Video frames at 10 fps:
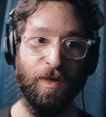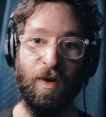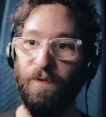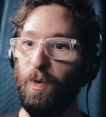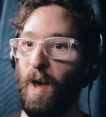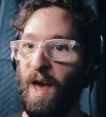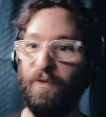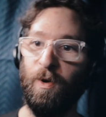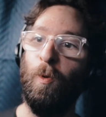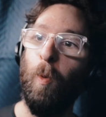You know, if you
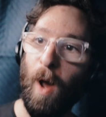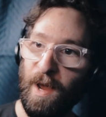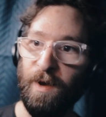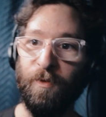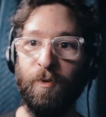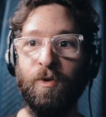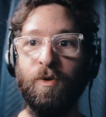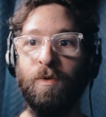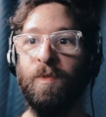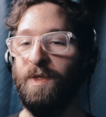have a quiet room